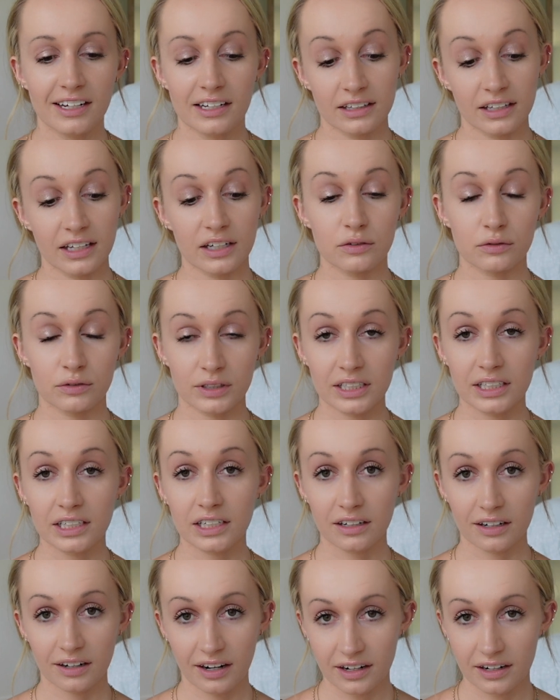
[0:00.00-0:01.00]
like really
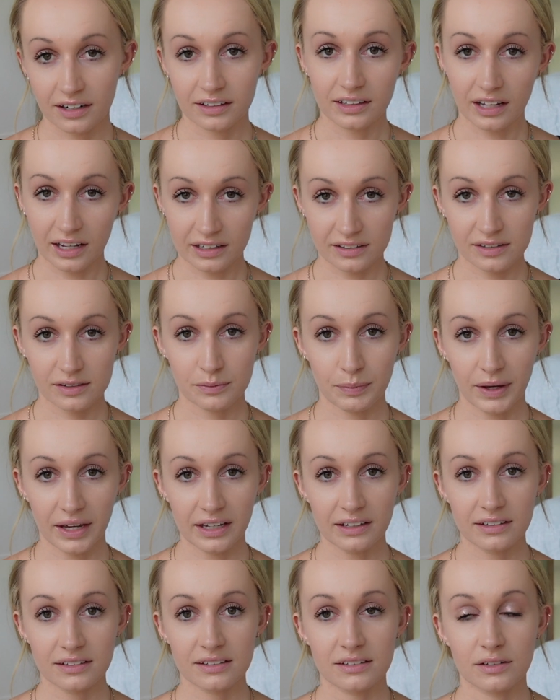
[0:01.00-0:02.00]
creating that
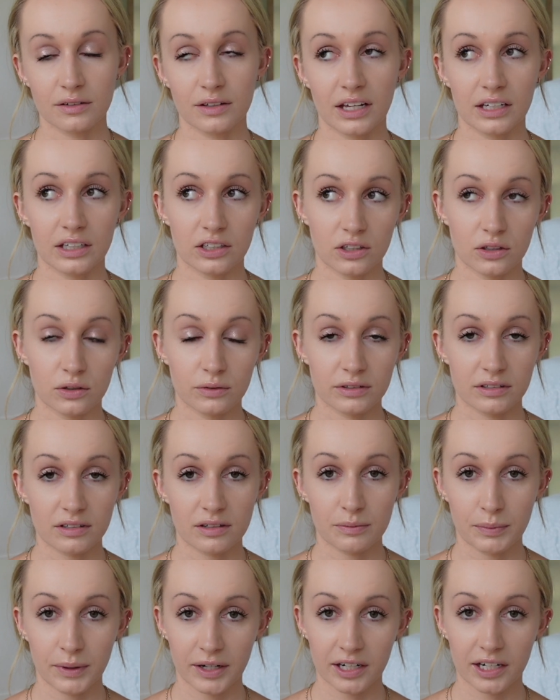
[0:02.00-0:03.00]
space so that you and
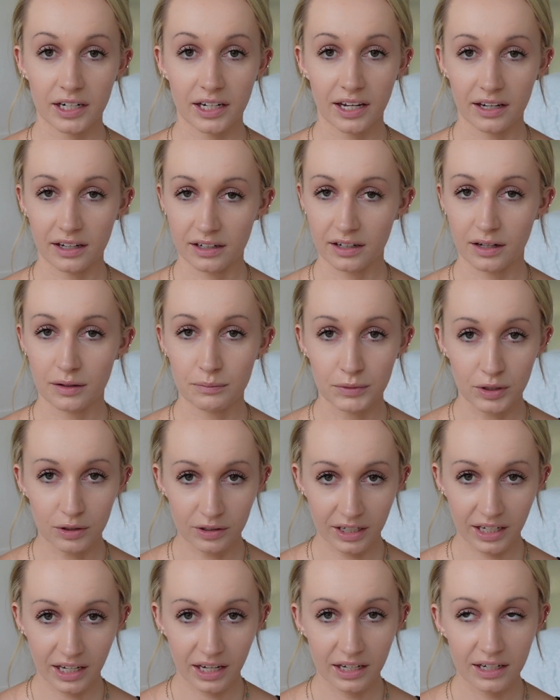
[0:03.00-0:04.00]
Spirit can
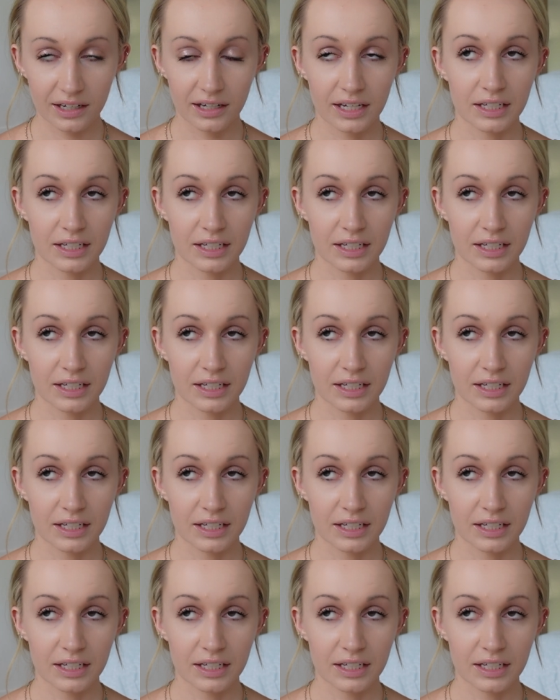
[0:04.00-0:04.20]
communicate